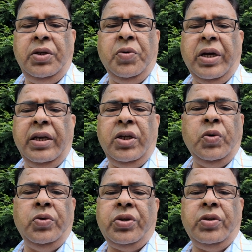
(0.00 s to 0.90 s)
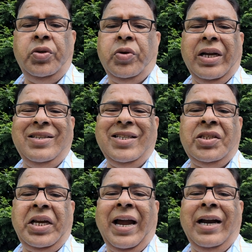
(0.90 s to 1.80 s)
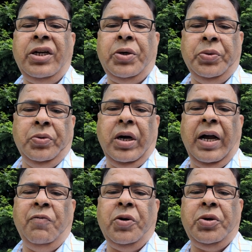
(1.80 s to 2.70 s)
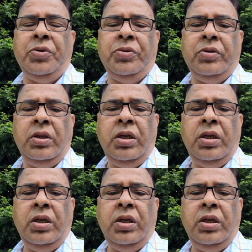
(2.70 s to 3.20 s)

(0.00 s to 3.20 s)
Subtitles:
you can just add two. I want to